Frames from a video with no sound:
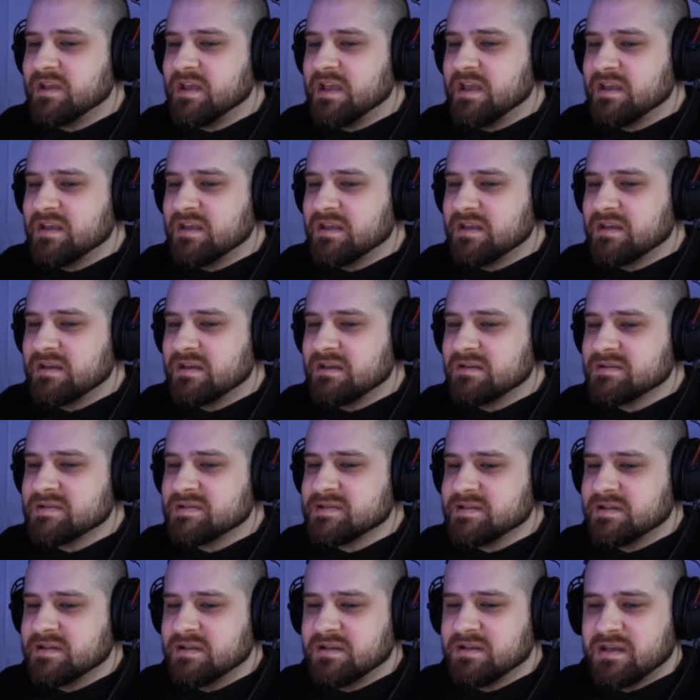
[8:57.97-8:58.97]
and
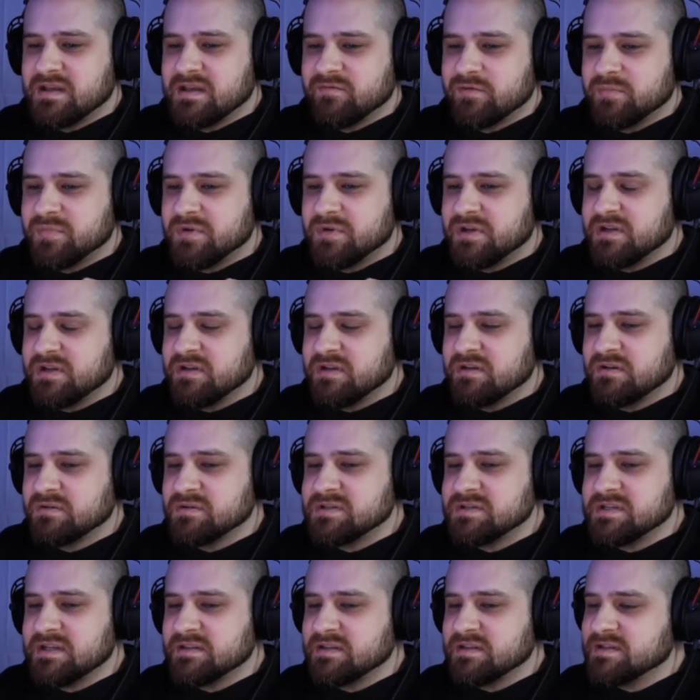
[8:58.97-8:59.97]
seeing everybody,
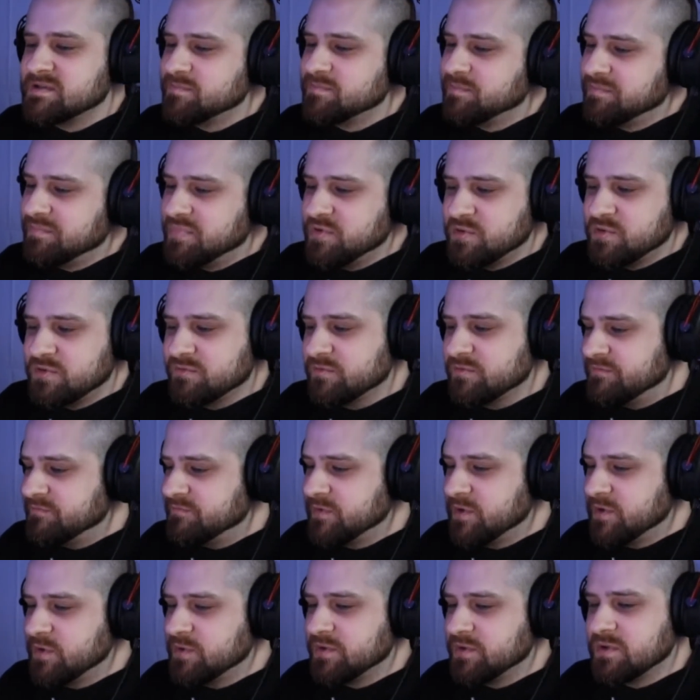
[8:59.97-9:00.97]
take these beautiful
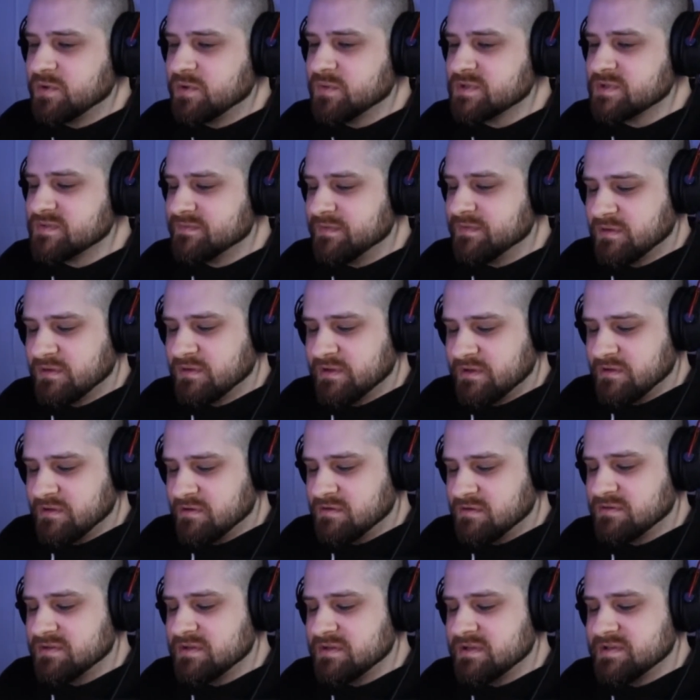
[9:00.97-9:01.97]
photos, following
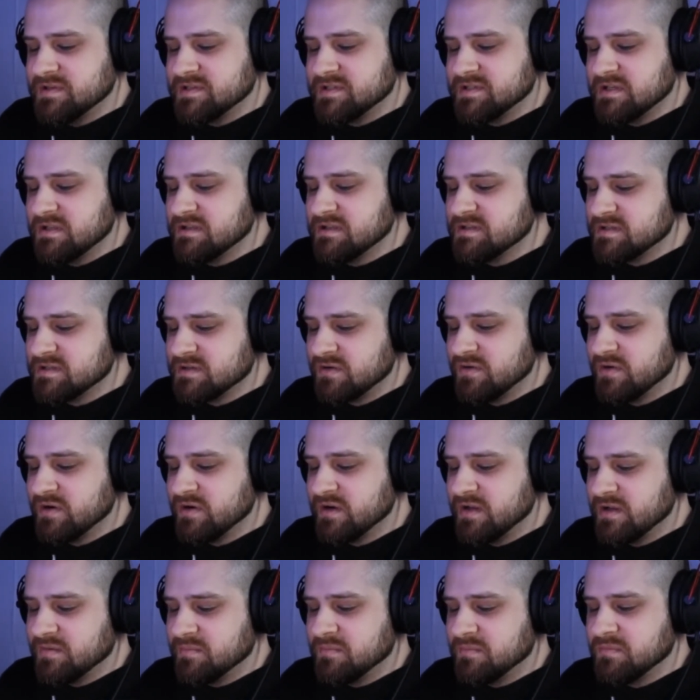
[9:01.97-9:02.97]
all these
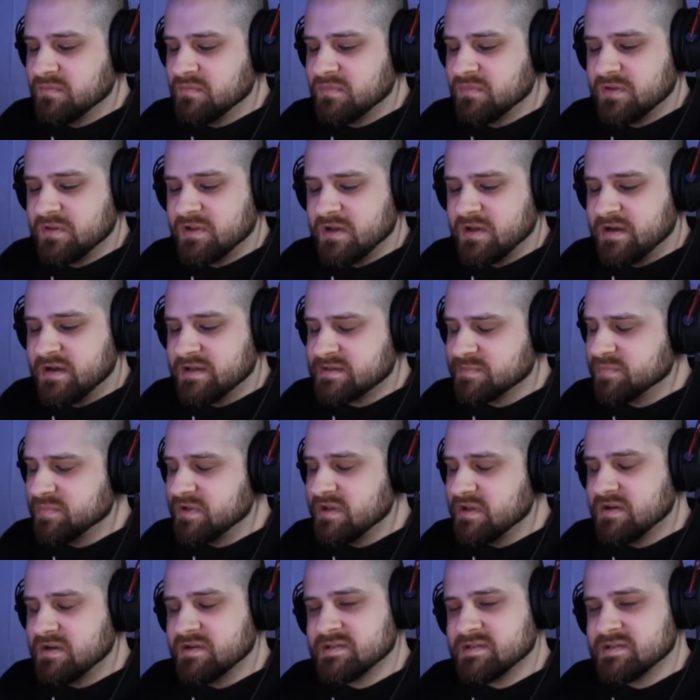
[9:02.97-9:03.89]
Instagram cosplayers